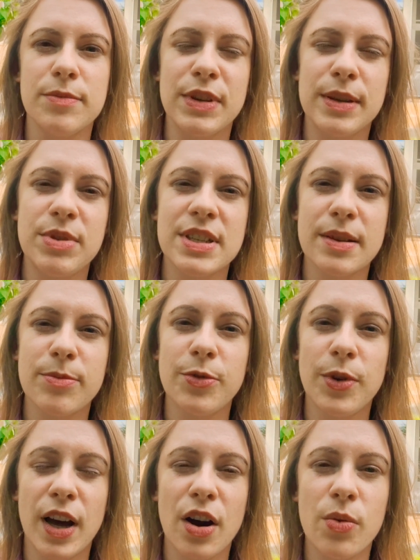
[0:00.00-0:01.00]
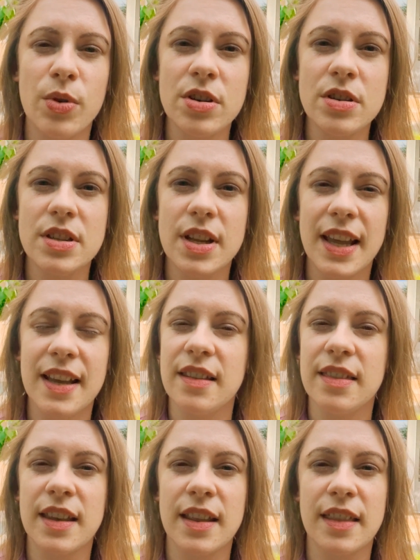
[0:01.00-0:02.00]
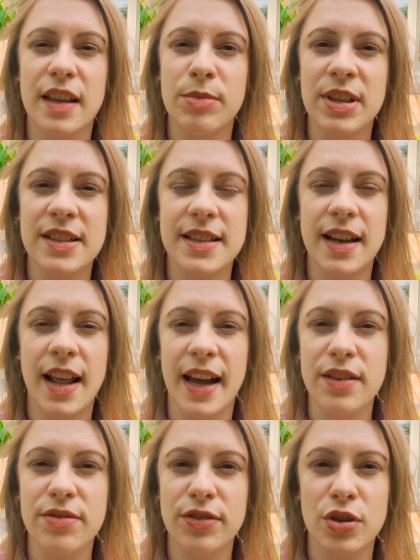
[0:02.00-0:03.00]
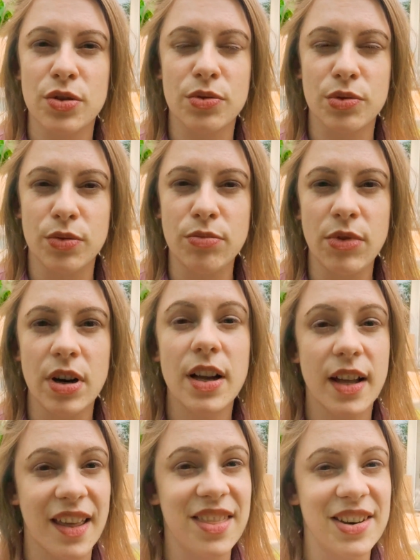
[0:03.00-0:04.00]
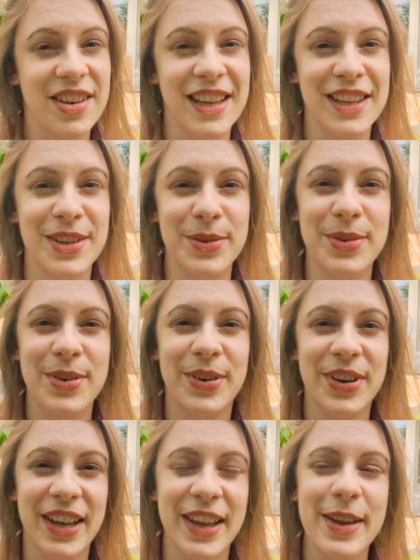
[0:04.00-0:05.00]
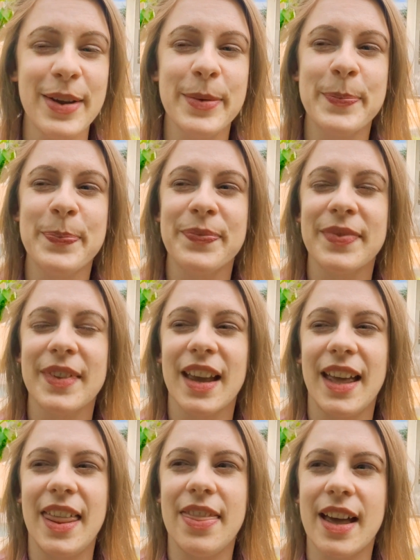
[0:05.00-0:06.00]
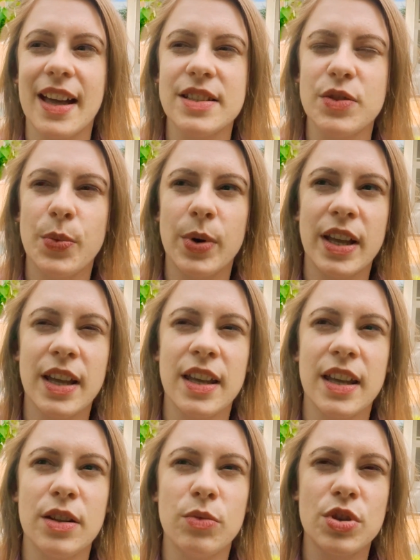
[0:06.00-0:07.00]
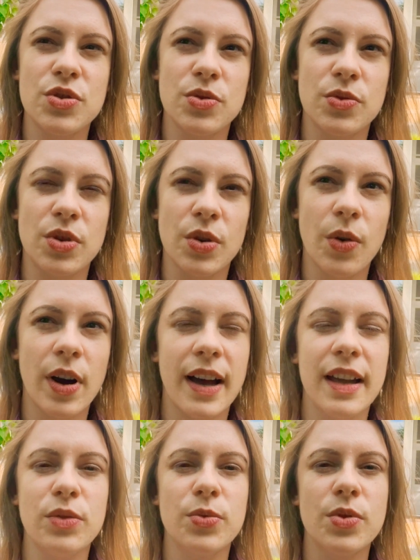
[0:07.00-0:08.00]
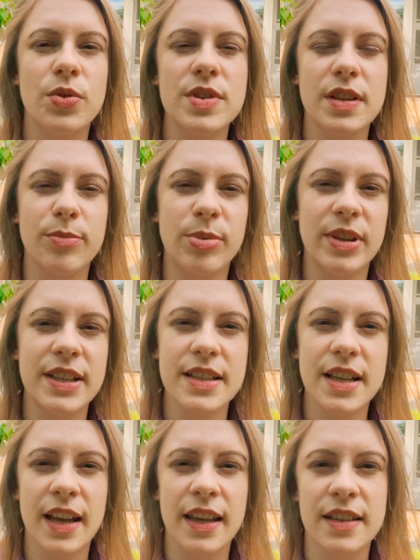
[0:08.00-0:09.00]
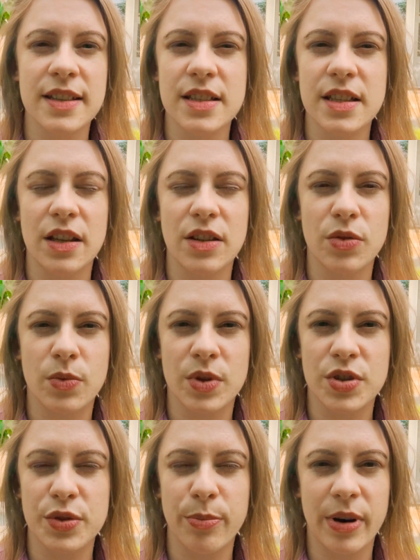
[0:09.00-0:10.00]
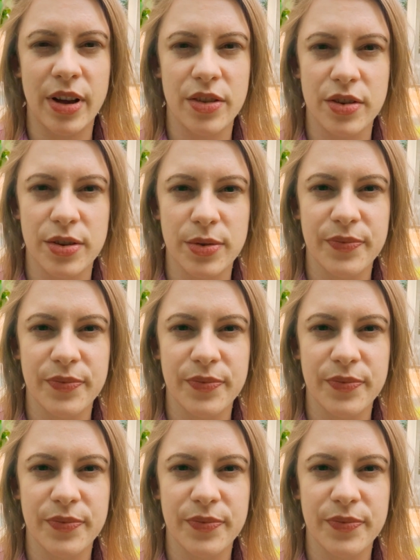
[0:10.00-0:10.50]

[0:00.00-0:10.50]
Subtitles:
maybe some flowers, anything that means life in your room other than you, okay? And that's the way in which you do yoga. And of course, complete silence and no one to bother you.